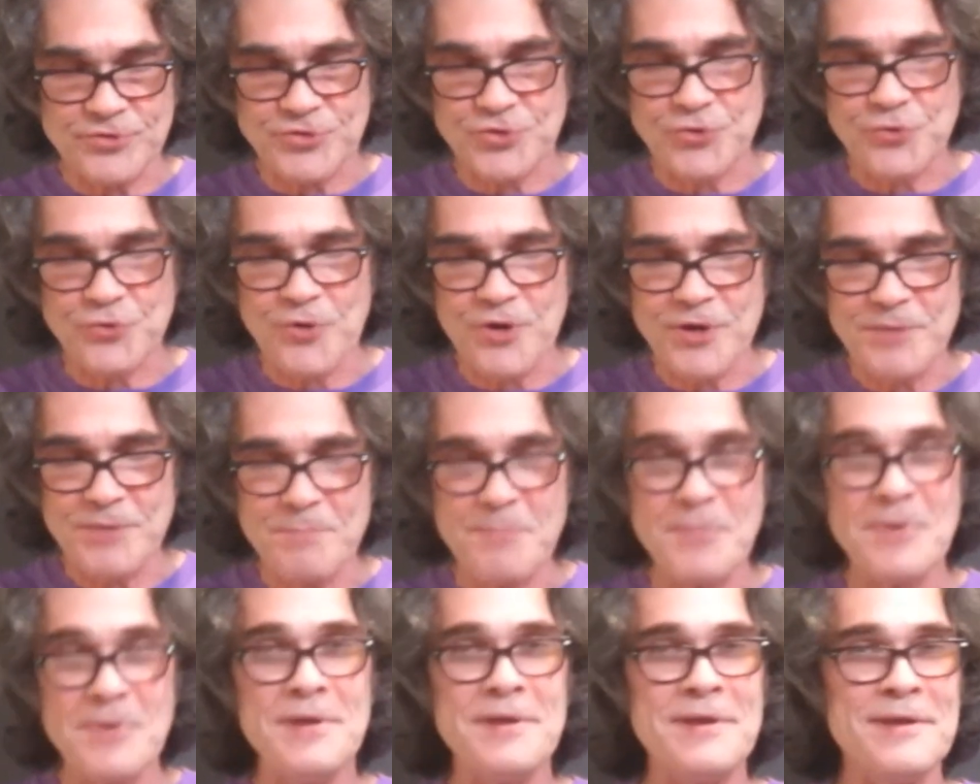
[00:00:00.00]

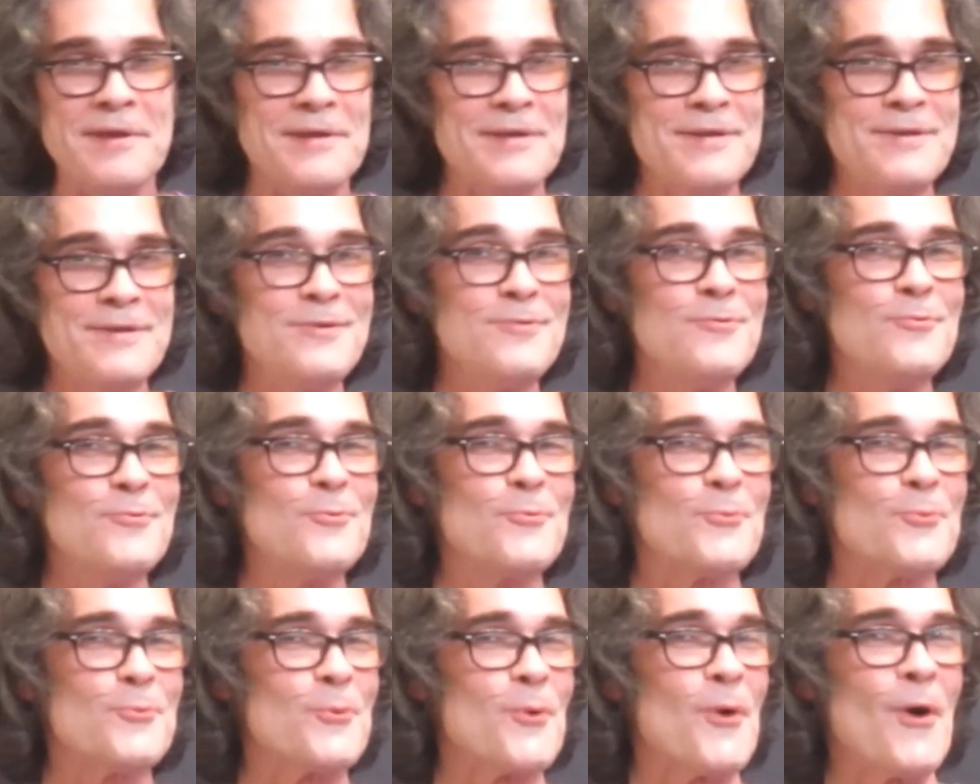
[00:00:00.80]
Join me,
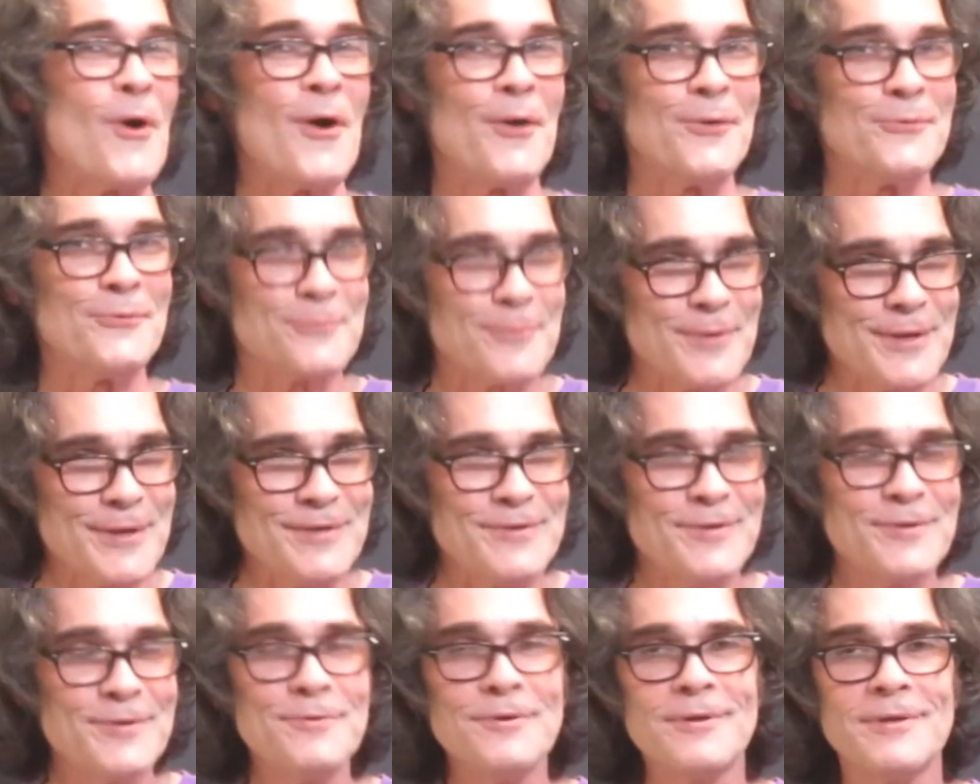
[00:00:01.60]
Ron
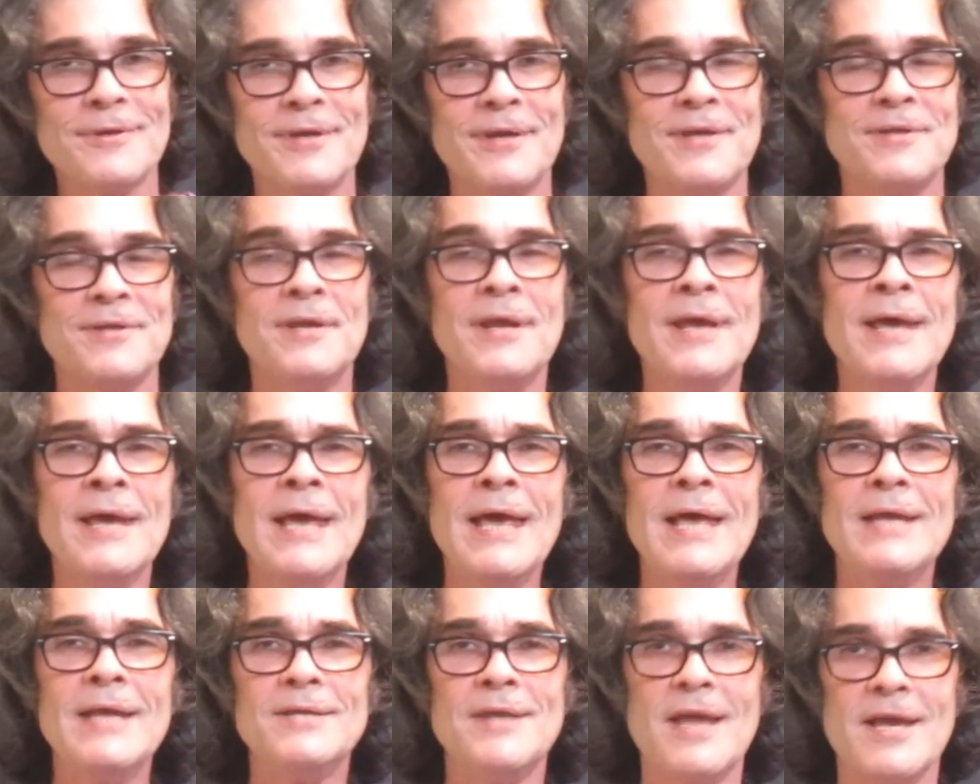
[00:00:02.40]
Reeder, again
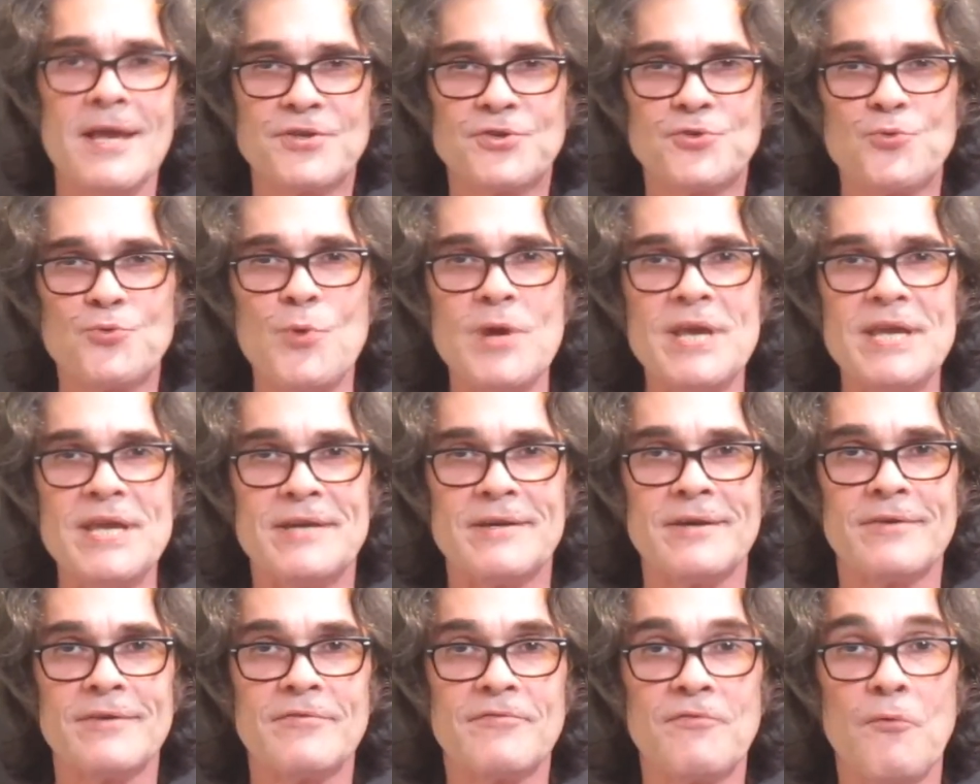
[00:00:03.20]
next
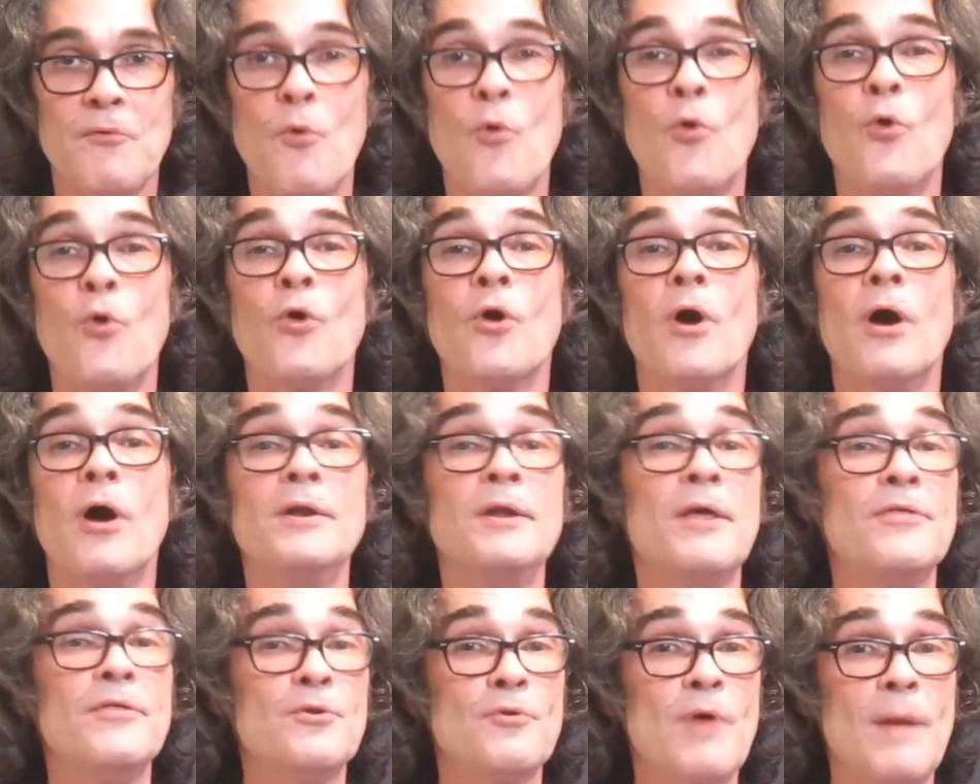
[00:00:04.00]
week for
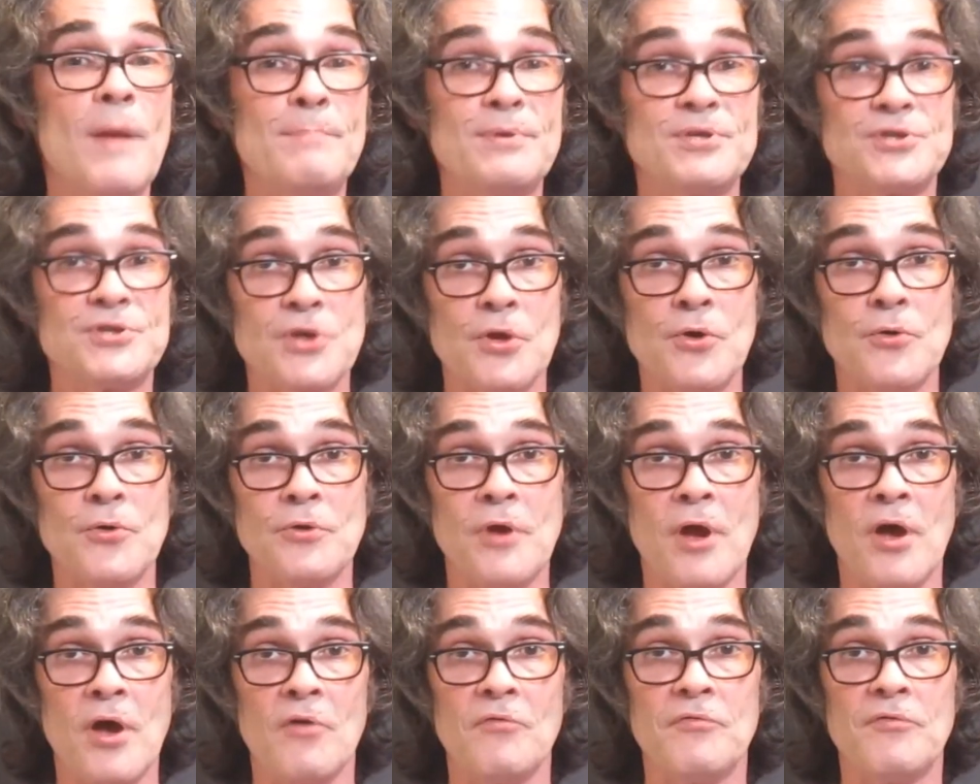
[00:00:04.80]
another
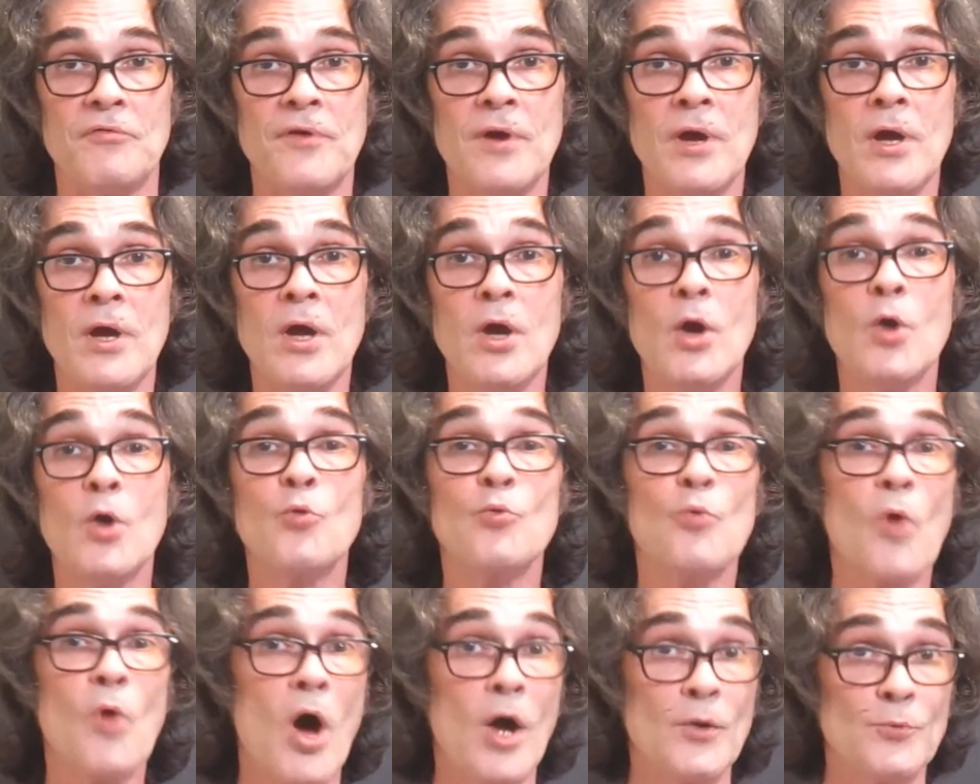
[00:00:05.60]
episode of
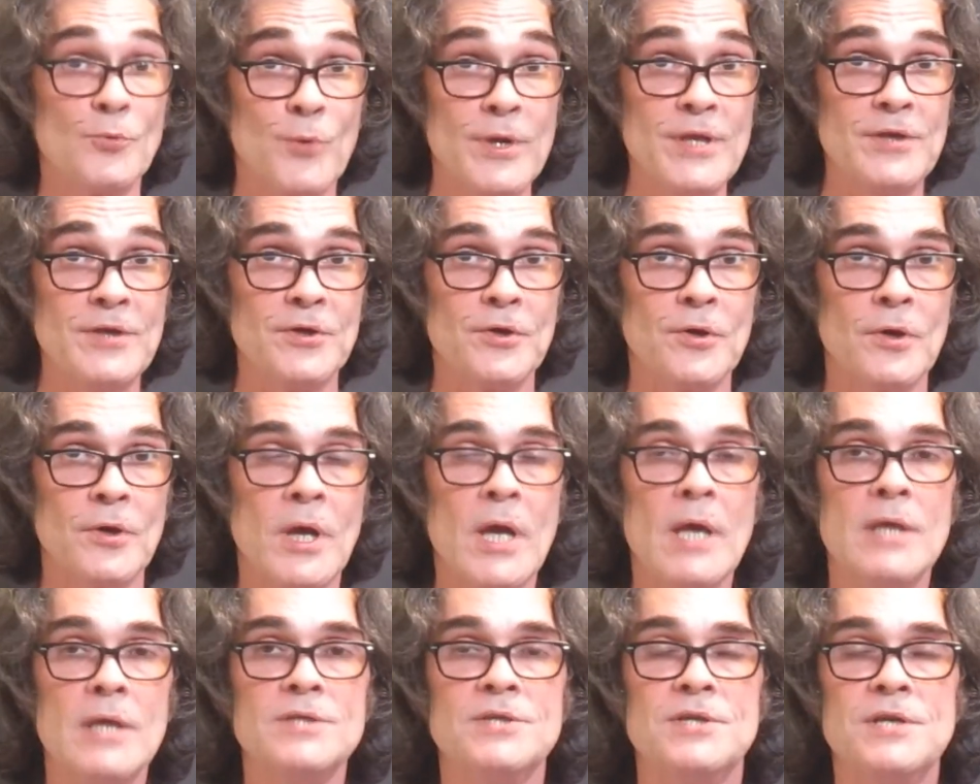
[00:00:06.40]
Ron Reeder
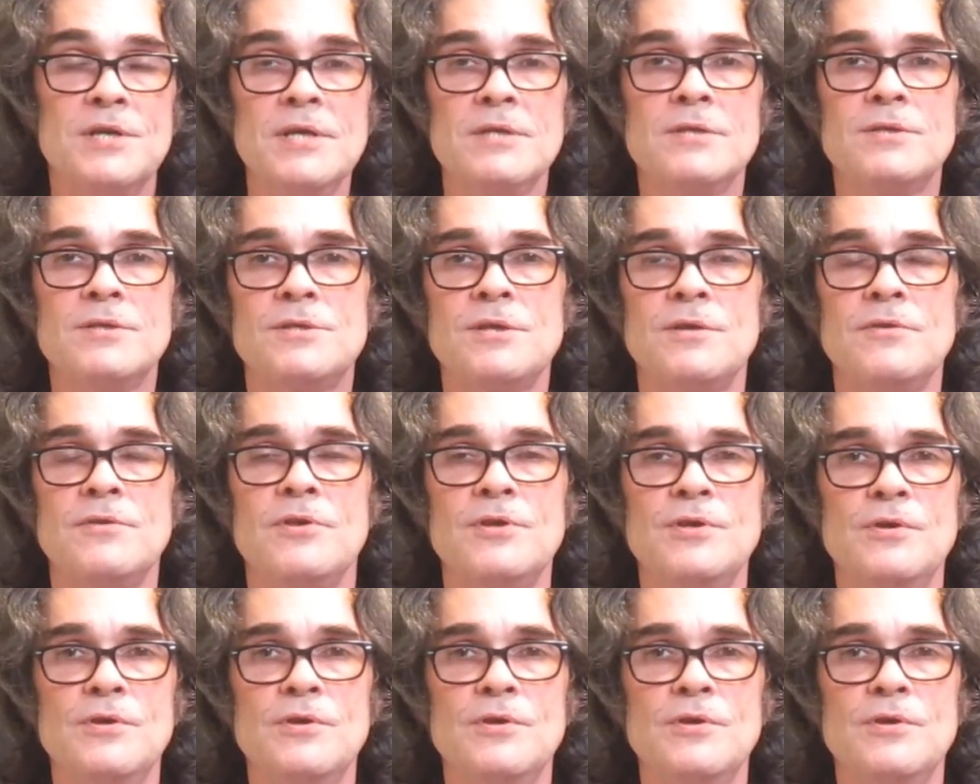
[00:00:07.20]
Digs the